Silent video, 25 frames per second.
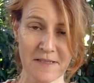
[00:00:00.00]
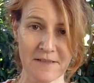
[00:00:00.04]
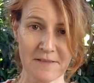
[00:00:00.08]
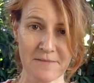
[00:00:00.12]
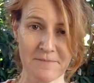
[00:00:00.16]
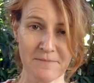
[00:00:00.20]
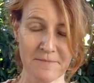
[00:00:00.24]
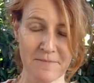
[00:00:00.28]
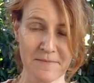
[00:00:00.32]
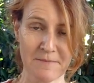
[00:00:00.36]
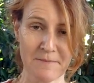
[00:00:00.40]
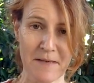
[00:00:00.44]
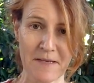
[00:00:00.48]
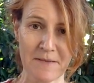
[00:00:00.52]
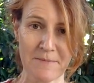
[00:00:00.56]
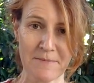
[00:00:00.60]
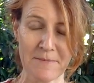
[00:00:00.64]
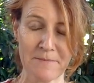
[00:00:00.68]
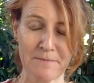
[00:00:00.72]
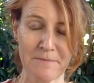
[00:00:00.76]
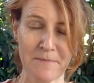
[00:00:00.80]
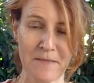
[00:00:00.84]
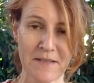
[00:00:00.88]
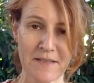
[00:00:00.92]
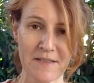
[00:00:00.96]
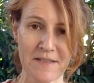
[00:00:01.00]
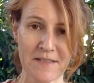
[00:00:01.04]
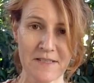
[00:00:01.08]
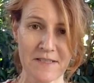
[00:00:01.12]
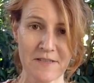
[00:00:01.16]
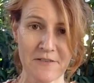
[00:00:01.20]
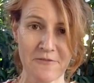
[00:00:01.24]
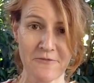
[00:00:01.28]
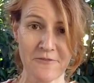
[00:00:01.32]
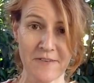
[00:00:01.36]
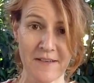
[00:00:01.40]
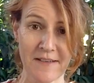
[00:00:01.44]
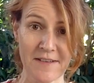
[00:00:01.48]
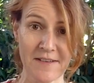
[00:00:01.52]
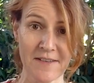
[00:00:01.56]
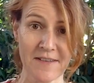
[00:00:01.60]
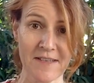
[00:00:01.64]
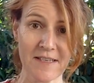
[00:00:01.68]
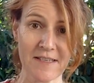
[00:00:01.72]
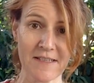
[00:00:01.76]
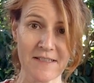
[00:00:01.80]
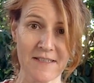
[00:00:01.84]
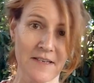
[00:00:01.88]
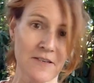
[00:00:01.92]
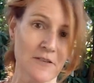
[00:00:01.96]
I made mine as a fairly
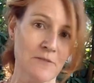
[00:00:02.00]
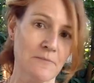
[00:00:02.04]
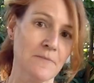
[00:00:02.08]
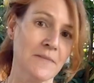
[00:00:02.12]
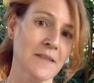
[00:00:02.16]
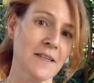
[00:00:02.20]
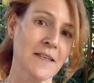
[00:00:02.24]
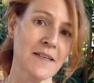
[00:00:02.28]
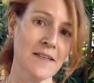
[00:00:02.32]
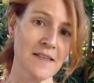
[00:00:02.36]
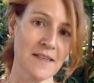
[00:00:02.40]
thick denim